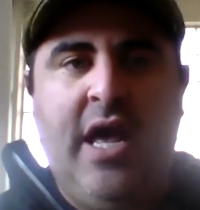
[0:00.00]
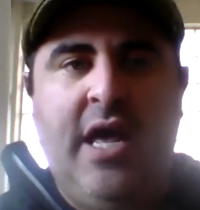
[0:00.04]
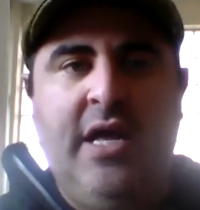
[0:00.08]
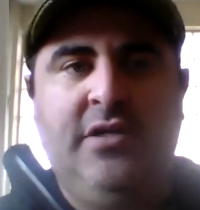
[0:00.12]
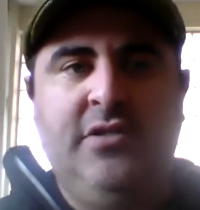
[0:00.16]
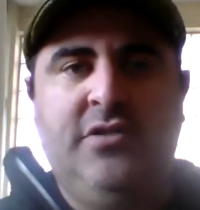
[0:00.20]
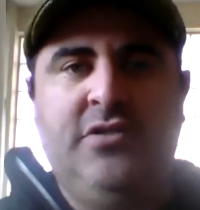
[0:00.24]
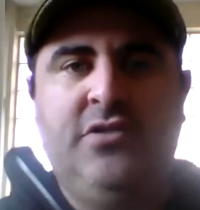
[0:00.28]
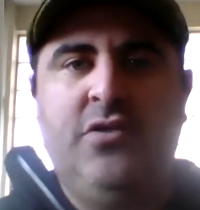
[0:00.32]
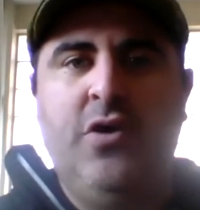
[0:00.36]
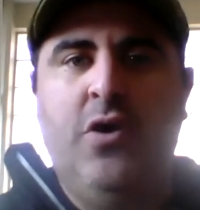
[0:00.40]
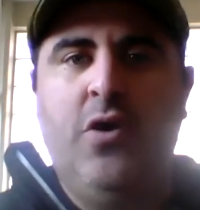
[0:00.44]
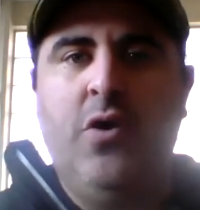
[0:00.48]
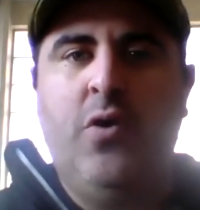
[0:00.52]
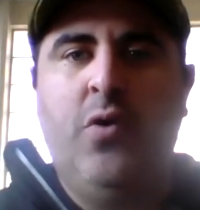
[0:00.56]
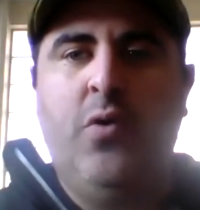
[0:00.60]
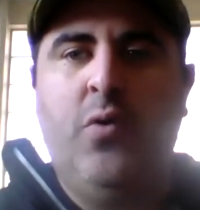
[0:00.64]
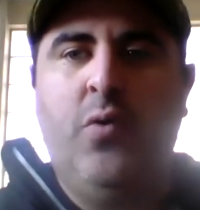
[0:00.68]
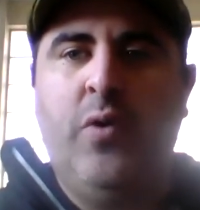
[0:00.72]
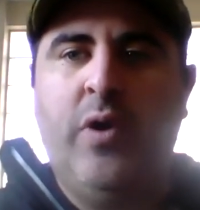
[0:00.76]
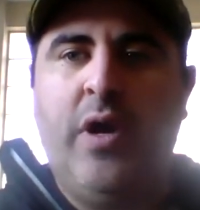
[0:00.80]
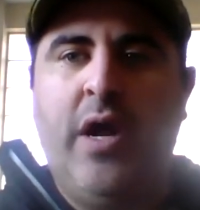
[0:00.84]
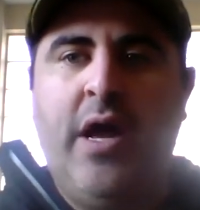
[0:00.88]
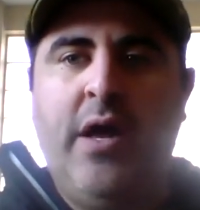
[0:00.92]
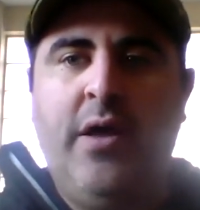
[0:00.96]
And so
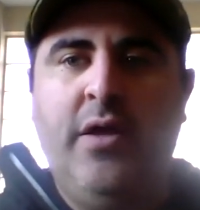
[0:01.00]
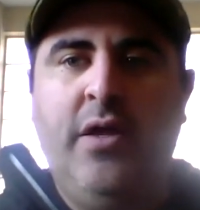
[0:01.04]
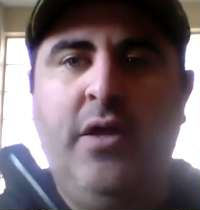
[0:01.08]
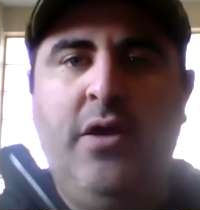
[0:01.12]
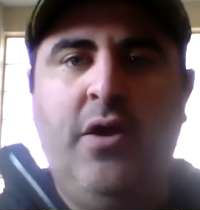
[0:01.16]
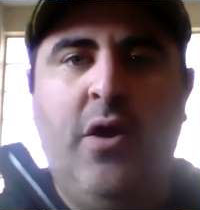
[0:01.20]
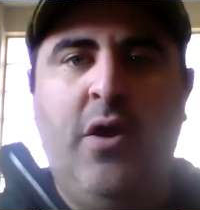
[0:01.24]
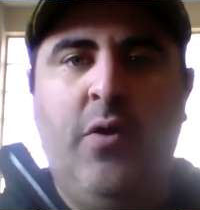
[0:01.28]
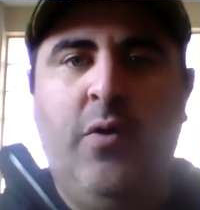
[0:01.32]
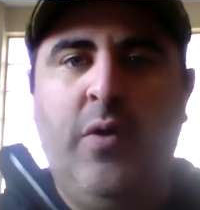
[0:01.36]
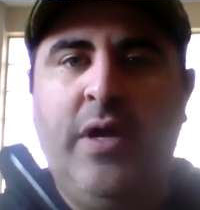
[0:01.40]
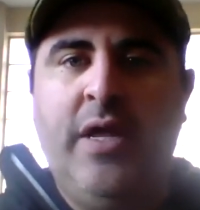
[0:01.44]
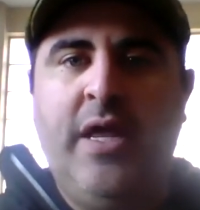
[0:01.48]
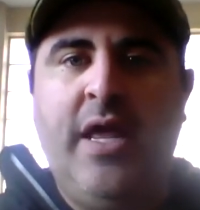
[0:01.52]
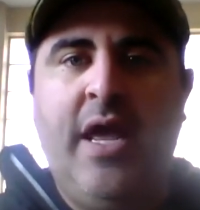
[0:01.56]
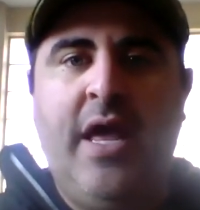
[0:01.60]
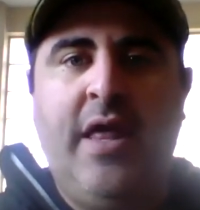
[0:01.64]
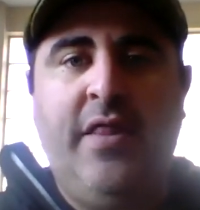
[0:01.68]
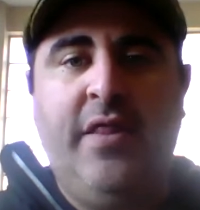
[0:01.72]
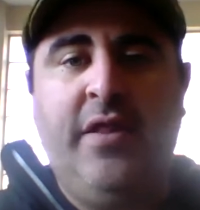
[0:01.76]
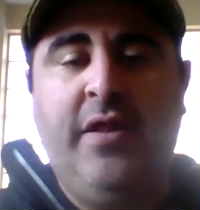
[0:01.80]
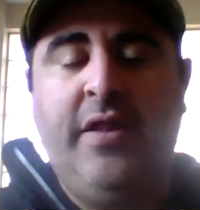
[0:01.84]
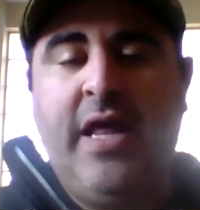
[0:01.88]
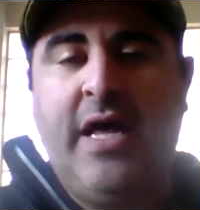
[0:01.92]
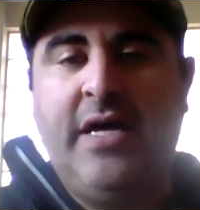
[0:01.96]
what
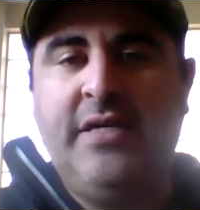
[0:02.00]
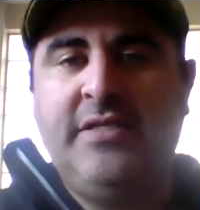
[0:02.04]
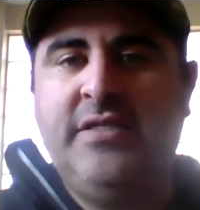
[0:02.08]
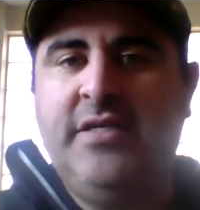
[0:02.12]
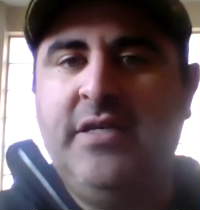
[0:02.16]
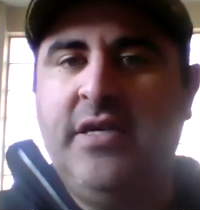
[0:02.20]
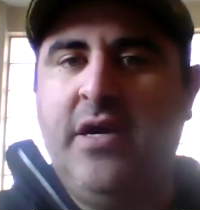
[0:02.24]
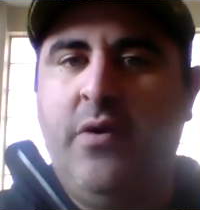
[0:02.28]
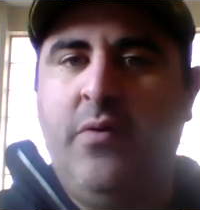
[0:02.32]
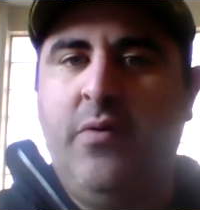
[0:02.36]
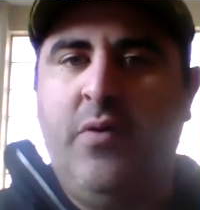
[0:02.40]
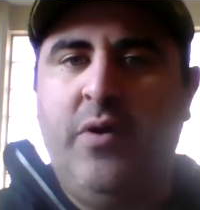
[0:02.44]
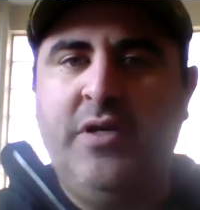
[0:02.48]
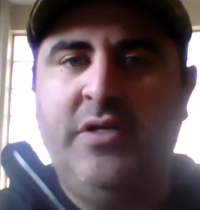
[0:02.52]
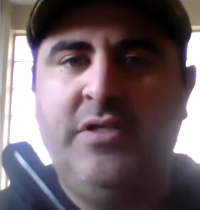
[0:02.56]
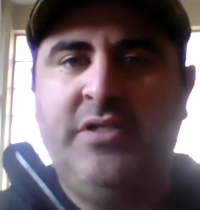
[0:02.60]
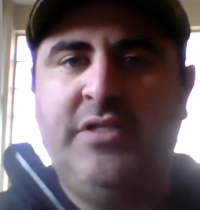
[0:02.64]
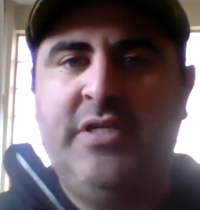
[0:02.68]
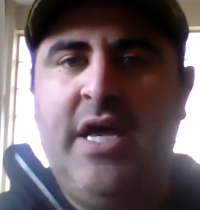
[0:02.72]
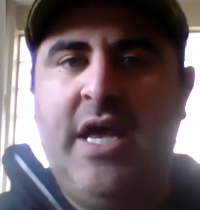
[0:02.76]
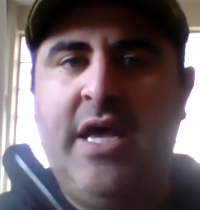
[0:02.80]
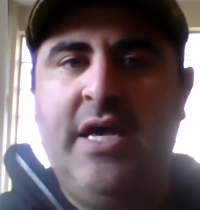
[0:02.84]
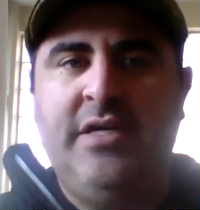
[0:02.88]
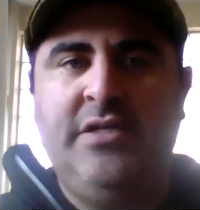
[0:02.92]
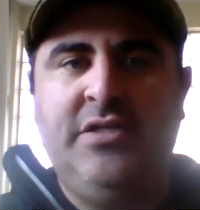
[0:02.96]
again, the last thing I want to
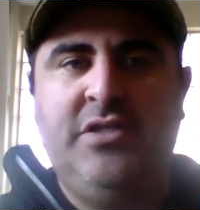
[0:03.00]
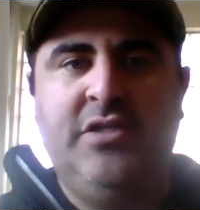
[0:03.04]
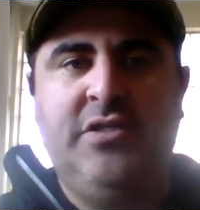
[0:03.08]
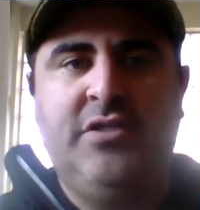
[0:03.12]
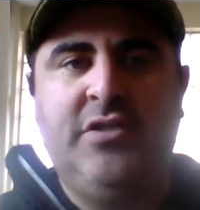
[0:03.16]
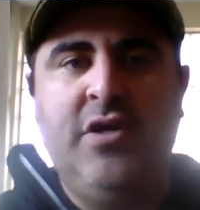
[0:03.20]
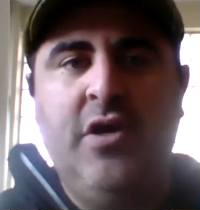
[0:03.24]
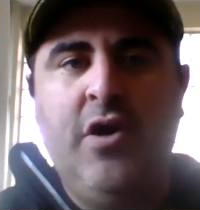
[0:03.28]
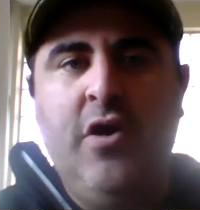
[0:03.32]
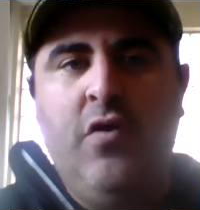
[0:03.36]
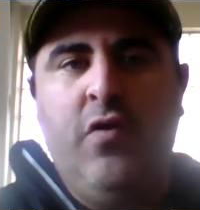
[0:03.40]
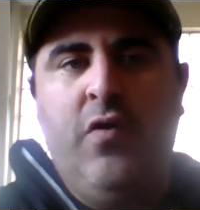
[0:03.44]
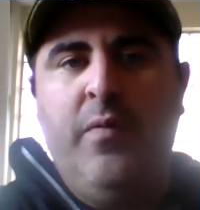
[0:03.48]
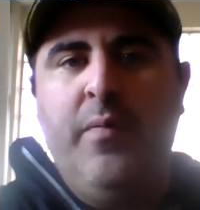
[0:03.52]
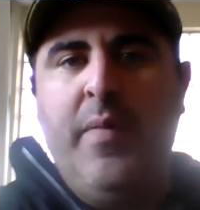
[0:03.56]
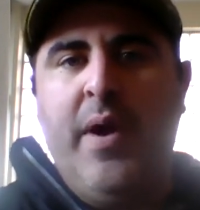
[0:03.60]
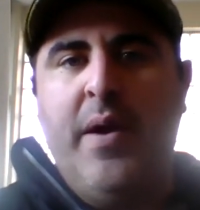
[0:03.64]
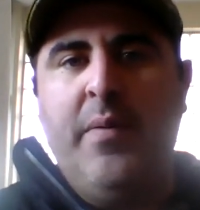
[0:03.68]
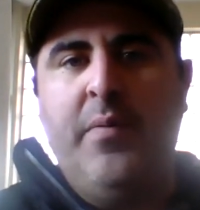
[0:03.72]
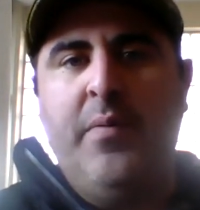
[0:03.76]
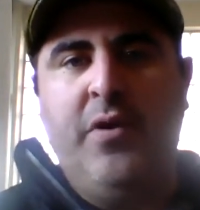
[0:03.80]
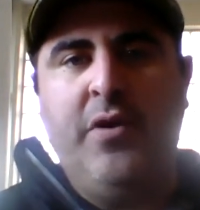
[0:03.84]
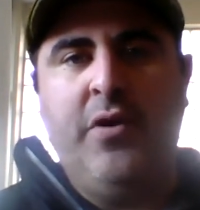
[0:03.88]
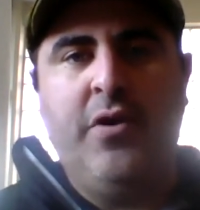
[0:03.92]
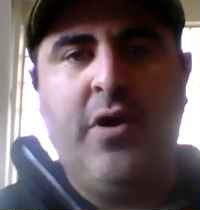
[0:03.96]
say is just
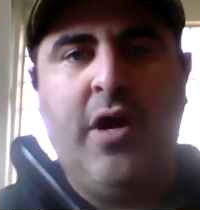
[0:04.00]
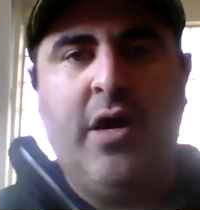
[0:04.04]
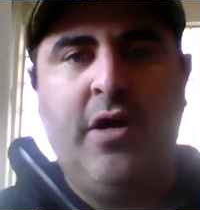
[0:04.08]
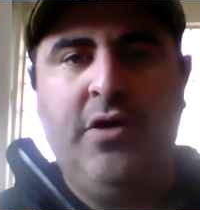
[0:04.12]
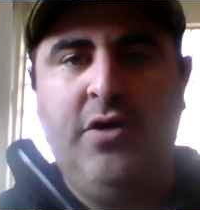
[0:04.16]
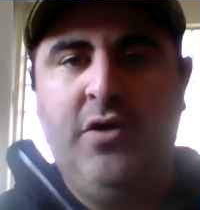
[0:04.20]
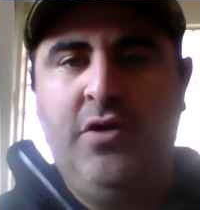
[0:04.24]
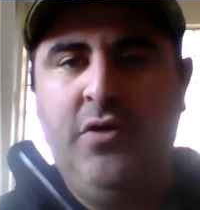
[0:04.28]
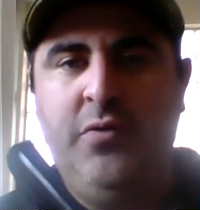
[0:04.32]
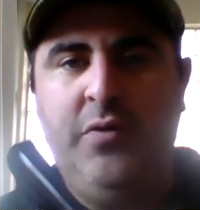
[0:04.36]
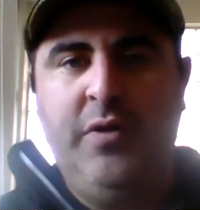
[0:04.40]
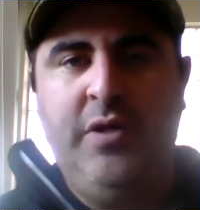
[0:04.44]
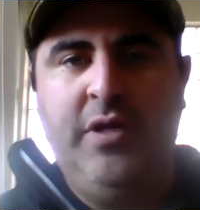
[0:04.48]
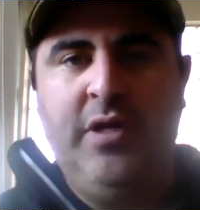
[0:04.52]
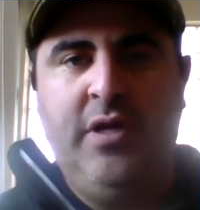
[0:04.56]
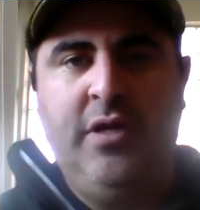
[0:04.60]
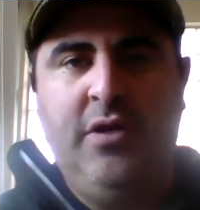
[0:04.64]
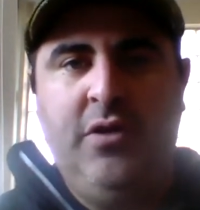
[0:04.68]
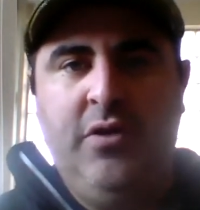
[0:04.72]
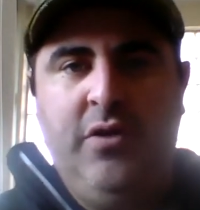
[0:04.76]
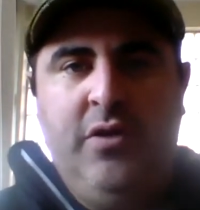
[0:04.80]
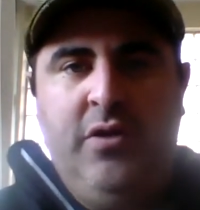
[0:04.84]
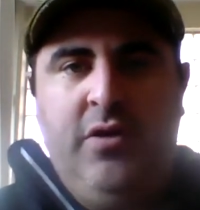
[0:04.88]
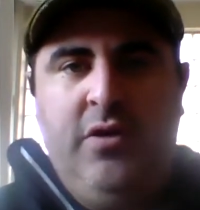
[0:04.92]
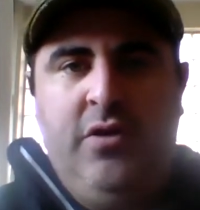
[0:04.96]
remember, you're not doing it.
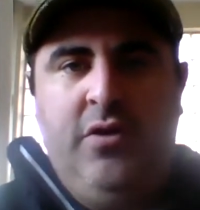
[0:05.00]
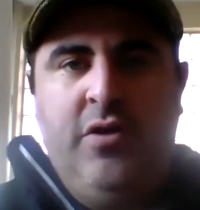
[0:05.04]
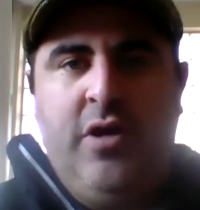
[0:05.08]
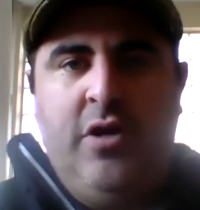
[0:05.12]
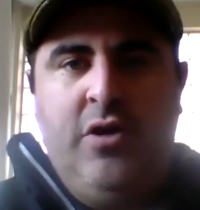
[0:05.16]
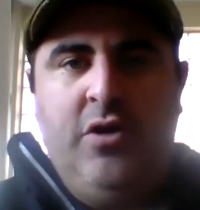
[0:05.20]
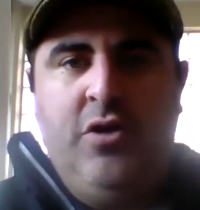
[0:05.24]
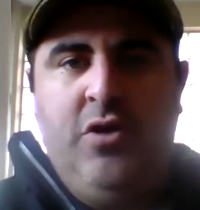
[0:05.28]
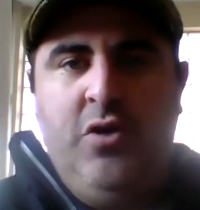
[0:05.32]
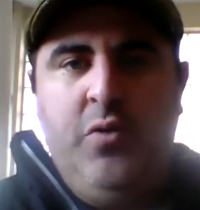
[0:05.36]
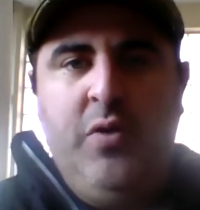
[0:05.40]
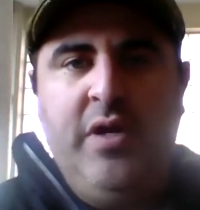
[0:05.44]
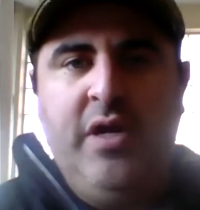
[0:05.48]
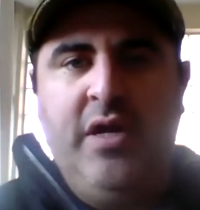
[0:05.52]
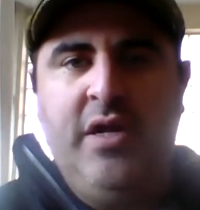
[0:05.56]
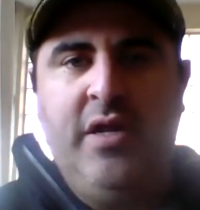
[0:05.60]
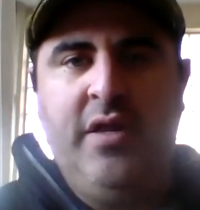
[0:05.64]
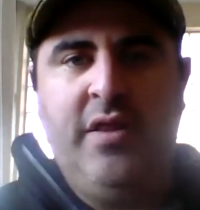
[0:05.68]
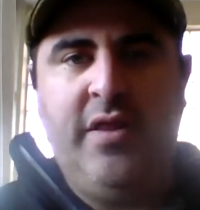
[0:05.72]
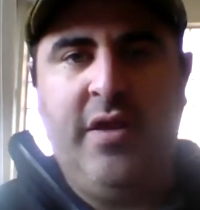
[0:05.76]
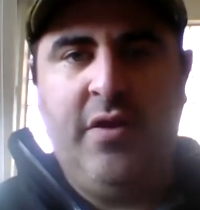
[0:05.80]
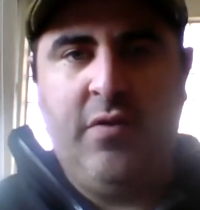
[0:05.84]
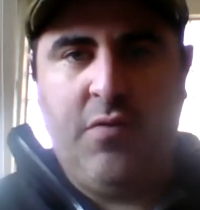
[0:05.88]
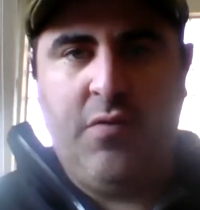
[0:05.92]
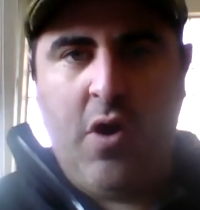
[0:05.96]
You're not doing
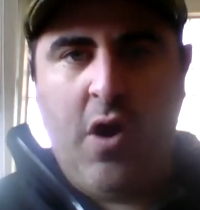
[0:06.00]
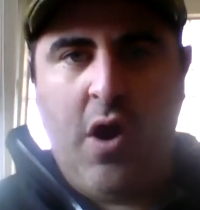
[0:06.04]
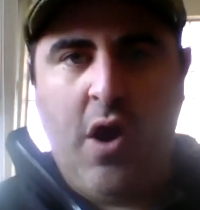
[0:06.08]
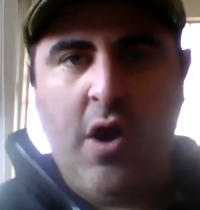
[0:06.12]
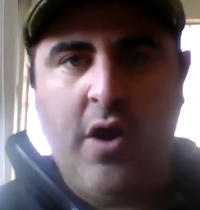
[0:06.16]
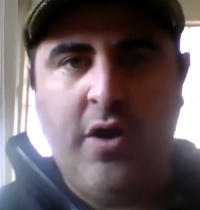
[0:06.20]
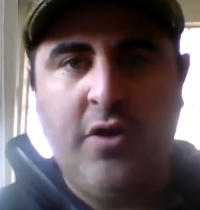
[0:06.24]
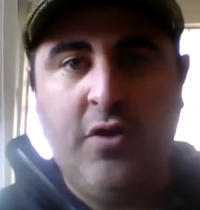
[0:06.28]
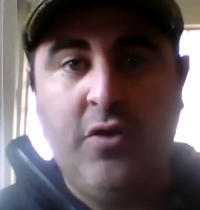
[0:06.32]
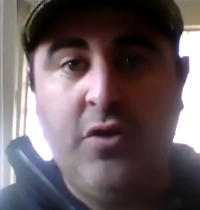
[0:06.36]
anything wrong.